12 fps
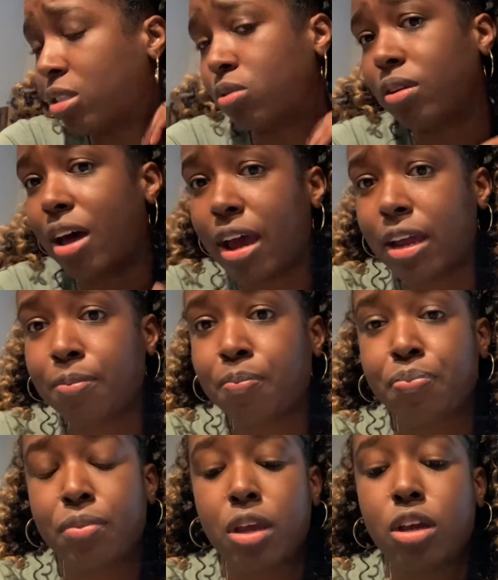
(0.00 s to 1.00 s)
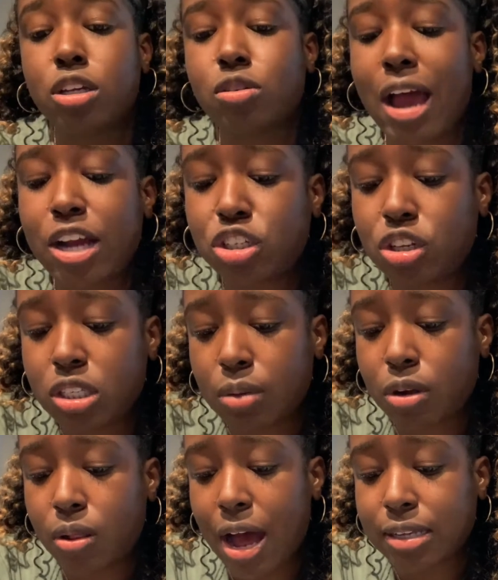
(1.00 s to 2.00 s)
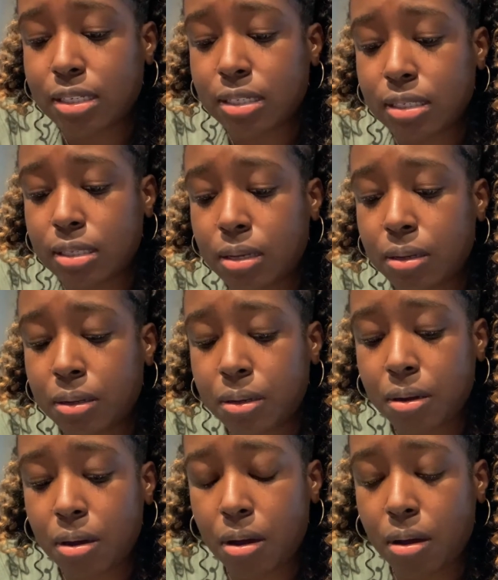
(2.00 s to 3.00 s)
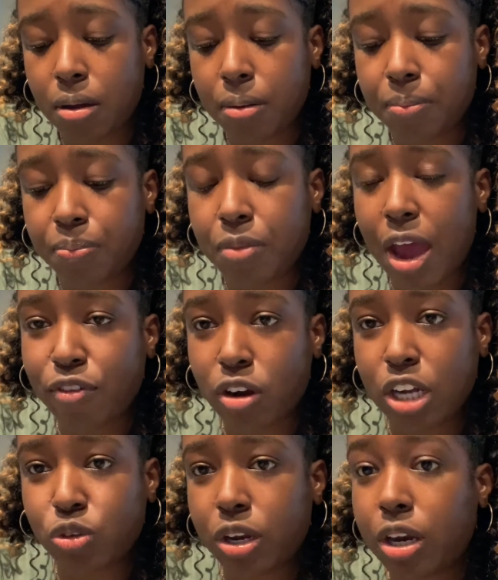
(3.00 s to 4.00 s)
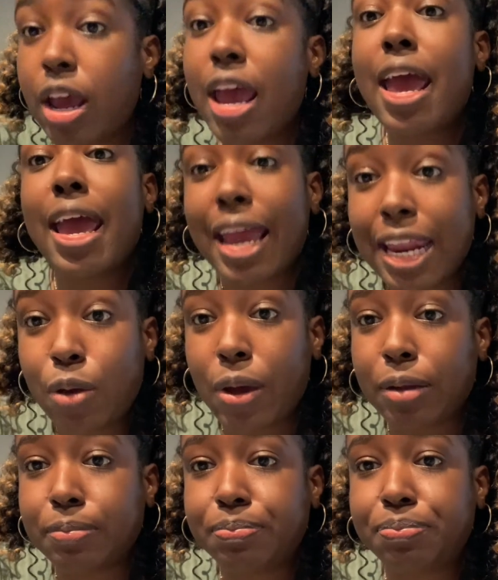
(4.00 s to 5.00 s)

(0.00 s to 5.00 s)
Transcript: online. So I actually took summer classes after I graduated. Anyway,